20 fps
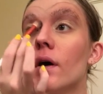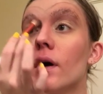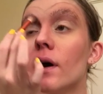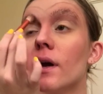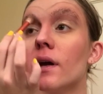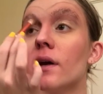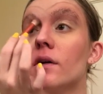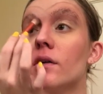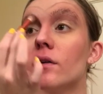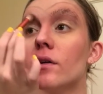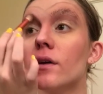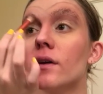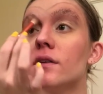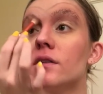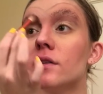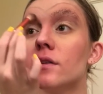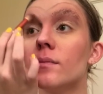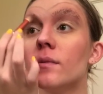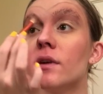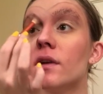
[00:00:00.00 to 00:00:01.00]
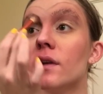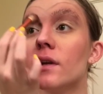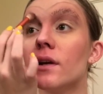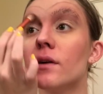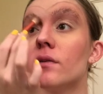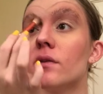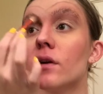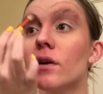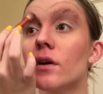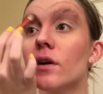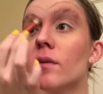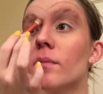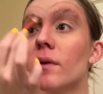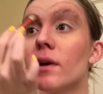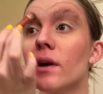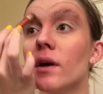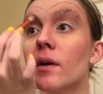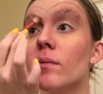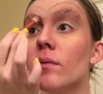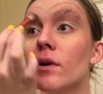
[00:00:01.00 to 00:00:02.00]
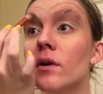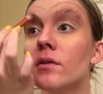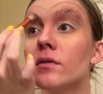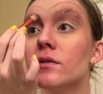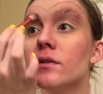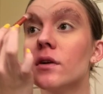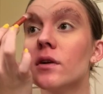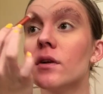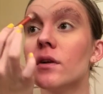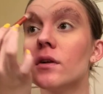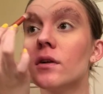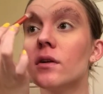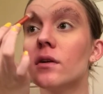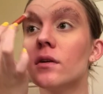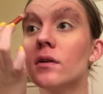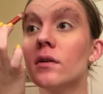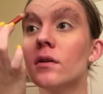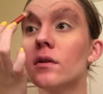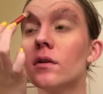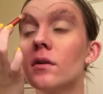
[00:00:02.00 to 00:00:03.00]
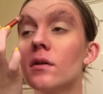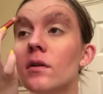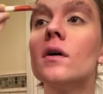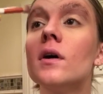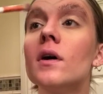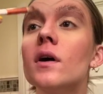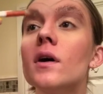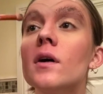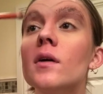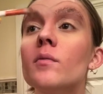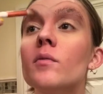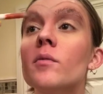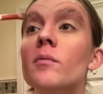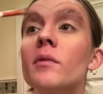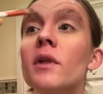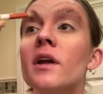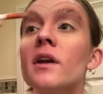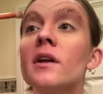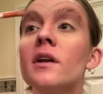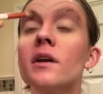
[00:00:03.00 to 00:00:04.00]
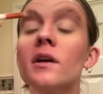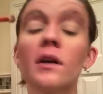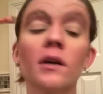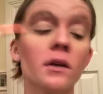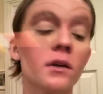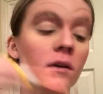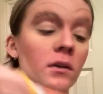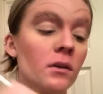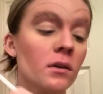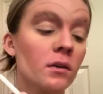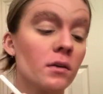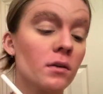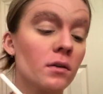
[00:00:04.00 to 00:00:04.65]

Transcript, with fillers: underestimated how dark my eyebrows are. I'm blending it.